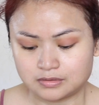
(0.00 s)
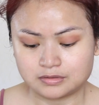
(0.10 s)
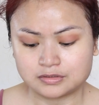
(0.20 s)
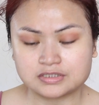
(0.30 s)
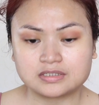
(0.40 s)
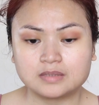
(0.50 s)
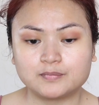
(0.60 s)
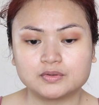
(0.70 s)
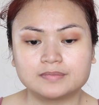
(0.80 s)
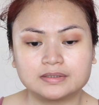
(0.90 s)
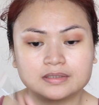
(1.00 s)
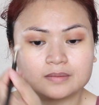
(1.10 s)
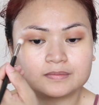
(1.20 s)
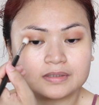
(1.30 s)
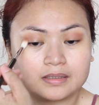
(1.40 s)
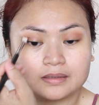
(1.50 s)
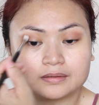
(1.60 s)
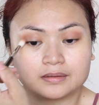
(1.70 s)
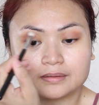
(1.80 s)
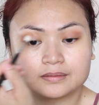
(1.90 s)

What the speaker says: You just keep on building up the color.